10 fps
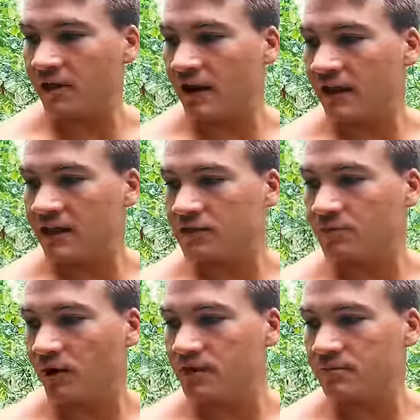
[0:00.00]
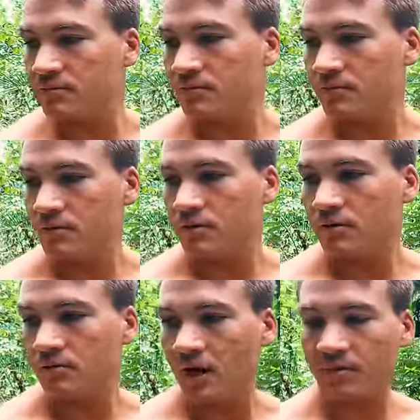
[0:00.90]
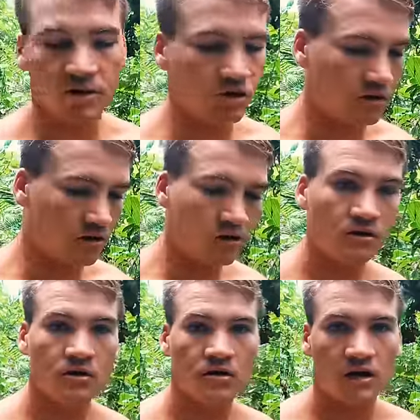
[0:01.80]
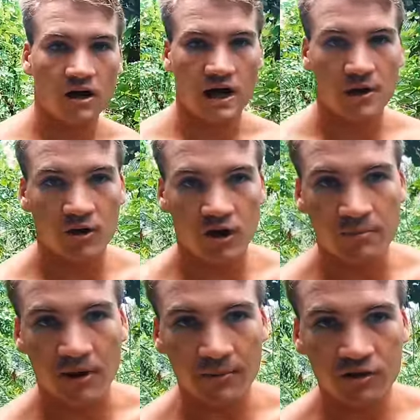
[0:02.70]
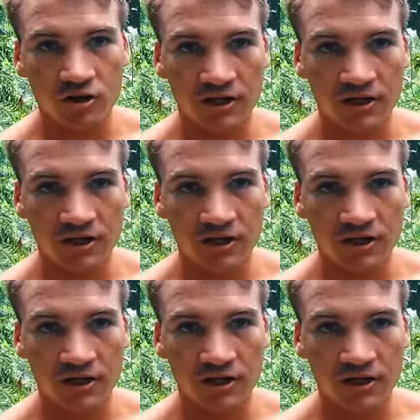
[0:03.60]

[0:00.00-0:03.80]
gonna eat this, boys? Yeah. Barbecue. barbecue. Barbecue. Okay, we're gonna barbecue